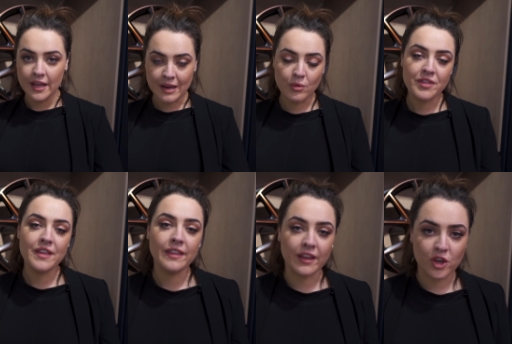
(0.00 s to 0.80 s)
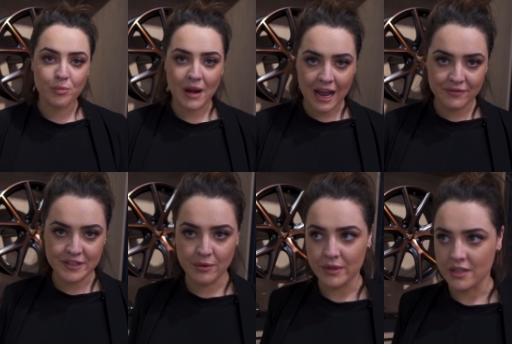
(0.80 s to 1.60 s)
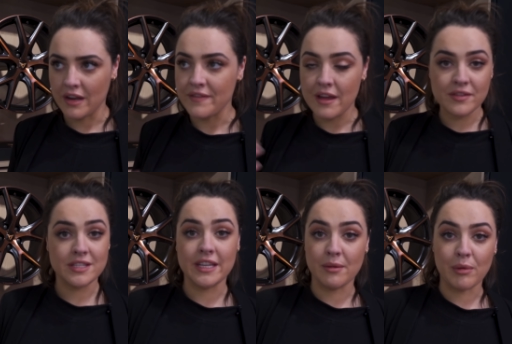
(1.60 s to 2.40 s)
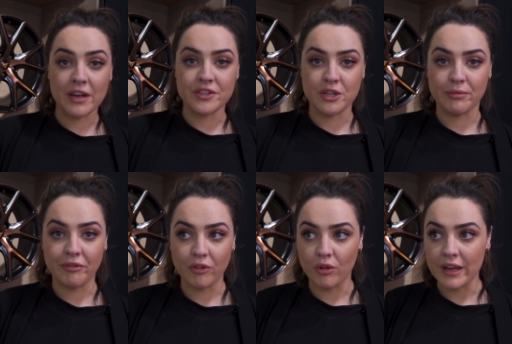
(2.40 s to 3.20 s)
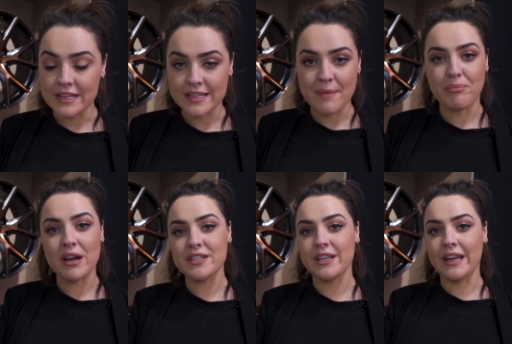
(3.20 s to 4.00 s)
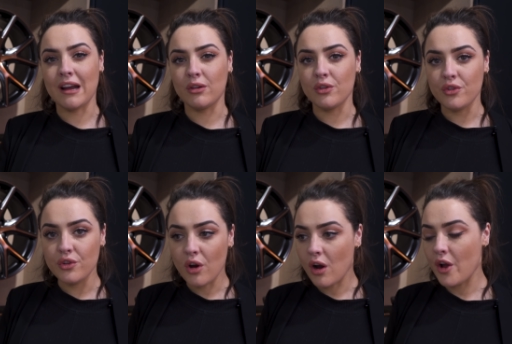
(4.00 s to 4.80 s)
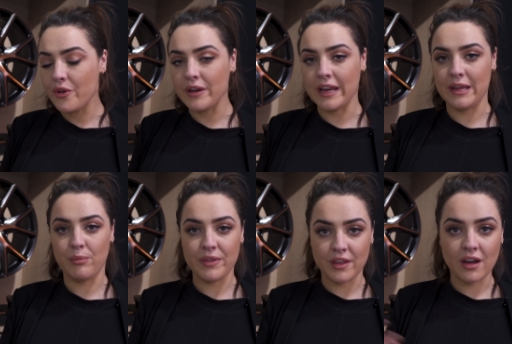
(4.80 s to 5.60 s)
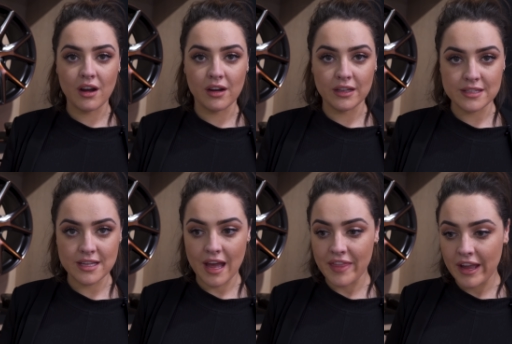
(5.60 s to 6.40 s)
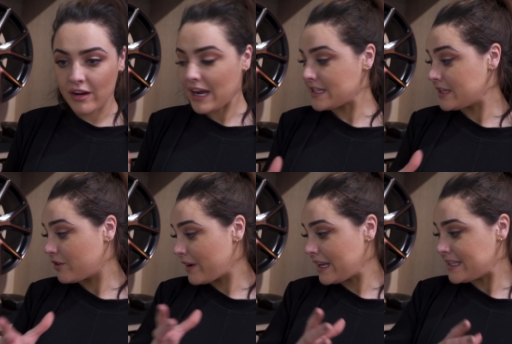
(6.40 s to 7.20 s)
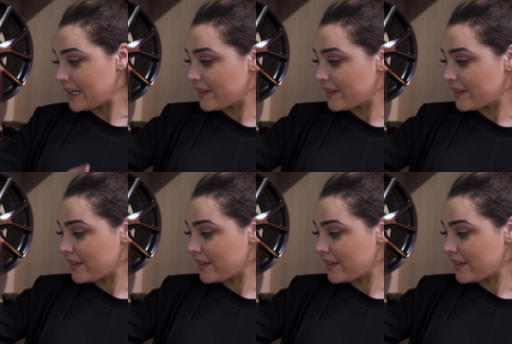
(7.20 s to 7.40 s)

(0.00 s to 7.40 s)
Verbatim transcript: Now one thing that Cupra have done, which I've never seen a brand do before, is they're branching out not only with the cars, they are actually creating